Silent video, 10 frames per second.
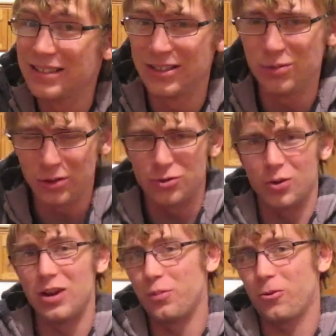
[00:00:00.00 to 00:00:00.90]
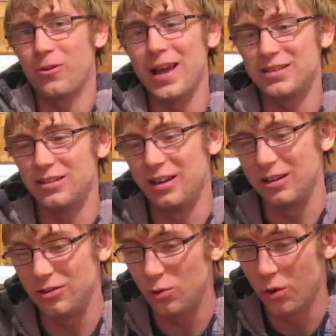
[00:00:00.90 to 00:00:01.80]
because when you're trying to
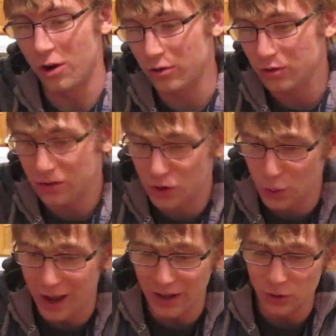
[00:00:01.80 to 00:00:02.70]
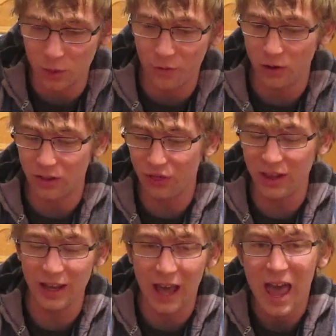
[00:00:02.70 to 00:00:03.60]
procrastinate, you are trying to avoid the
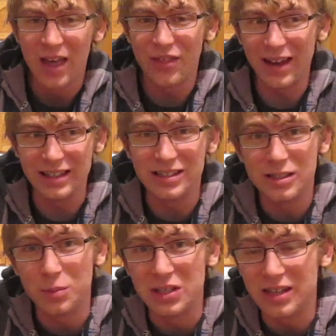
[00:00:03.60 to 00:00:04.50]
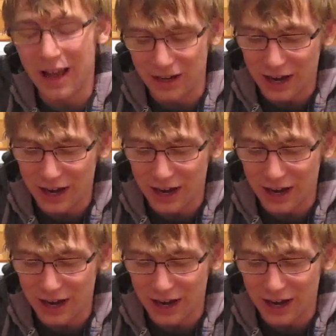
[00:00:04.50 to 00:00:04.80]
thing that needs to be done.